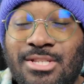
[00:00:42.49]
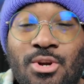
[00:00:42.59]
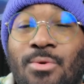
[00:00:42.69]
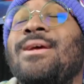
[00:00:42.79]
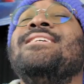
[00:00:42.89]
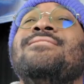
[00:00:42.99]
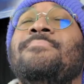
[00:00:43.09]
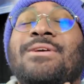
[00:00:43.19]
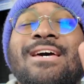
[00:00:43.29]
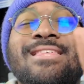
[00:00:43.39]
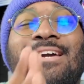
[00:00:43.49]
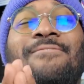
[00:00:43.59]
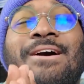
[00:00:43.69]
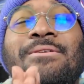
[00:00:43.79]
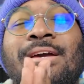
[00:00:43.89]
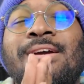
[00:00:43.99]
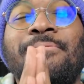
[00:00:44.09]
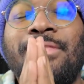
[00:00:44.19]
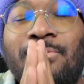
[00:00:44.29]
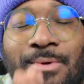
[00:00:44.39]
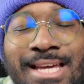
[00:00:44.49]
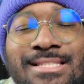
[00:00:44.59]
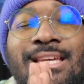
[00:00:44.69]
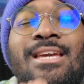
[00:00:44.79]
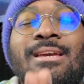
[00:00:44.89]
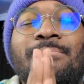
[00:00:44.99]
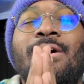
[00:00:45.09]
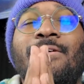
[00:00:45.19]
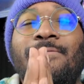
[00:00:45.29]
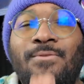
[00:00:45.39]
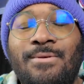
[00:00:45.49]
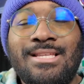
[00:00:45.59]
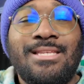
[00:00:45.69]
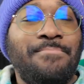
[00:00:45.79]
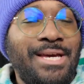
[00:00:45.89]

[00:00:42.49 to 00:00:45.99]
It's crazy. But I think I found the right team for it.